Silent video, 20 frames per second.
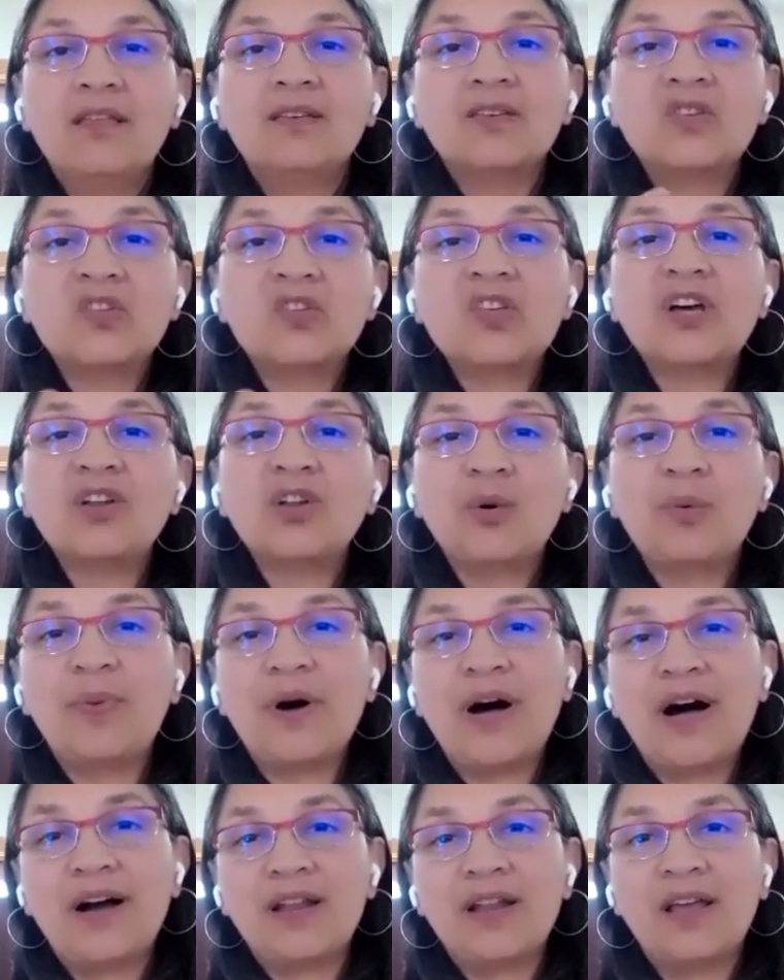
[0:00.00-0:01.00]
the subtle
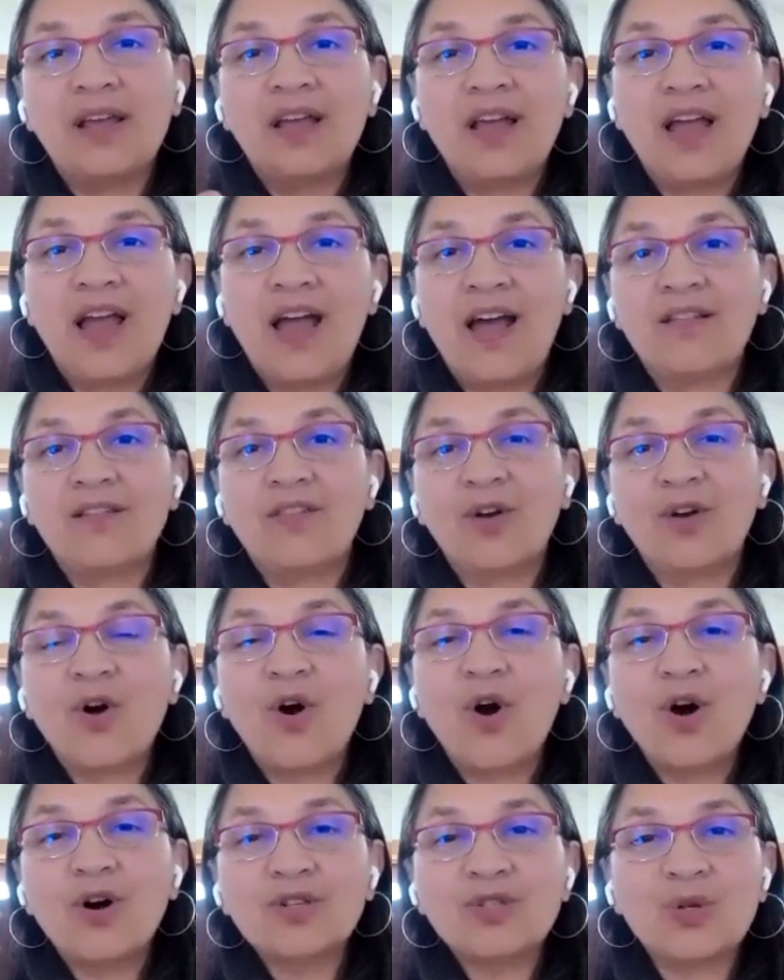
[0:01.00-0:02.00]
body, and the
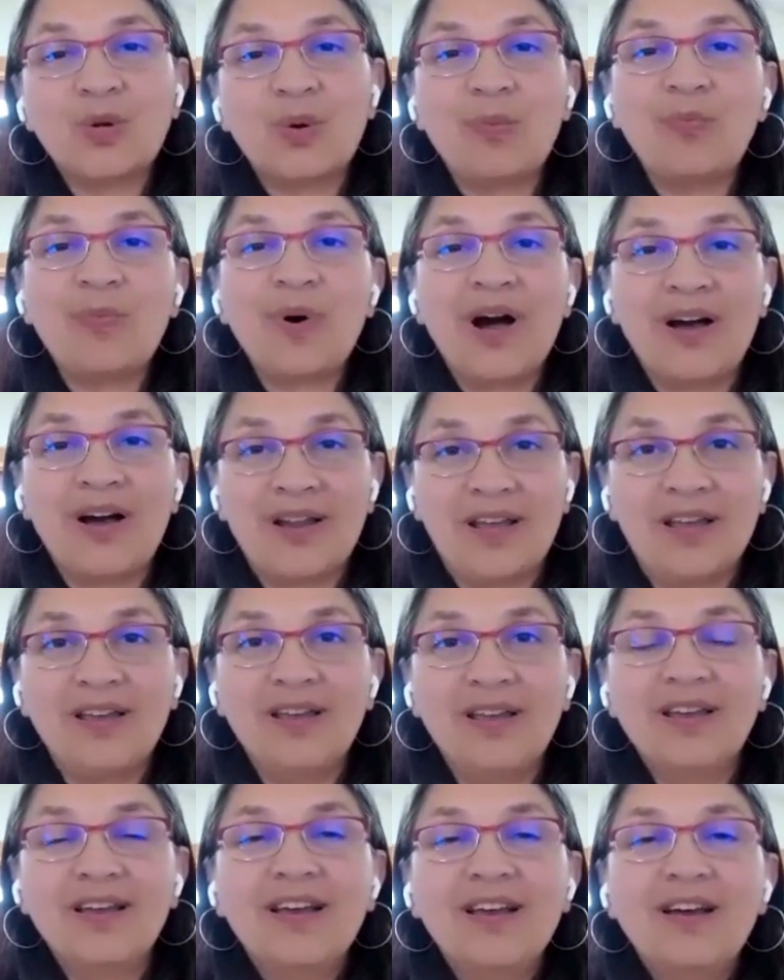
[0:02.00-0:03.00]
causal body,